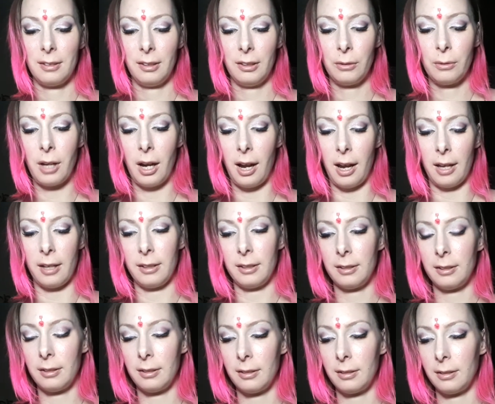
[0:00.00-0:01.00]
You
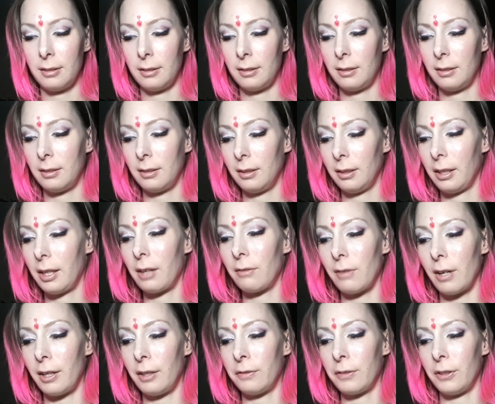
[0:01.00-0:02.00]
guys, get
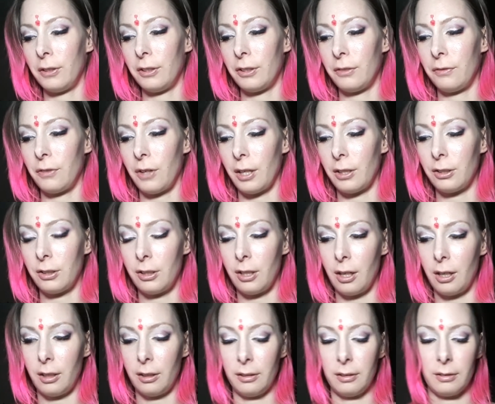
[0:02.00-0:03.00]
ready for this fresh start.